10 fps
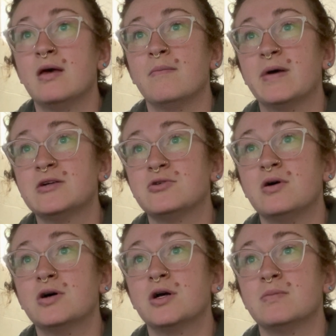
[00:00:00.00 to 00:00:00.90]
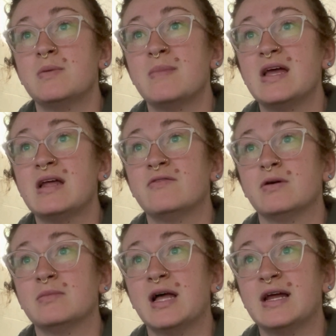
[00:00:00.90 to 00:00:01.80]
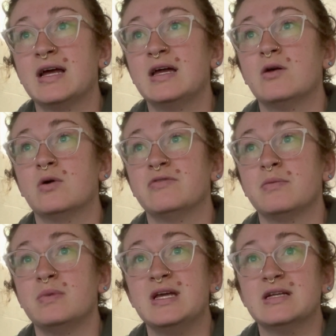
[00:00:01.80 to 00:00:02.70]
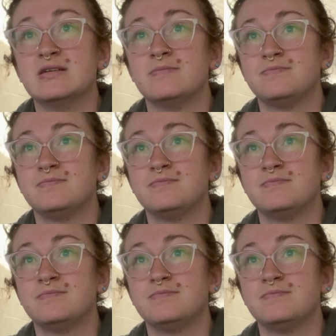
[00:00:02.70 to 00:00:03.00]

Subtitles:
Petrol could be made from lignite or from peat,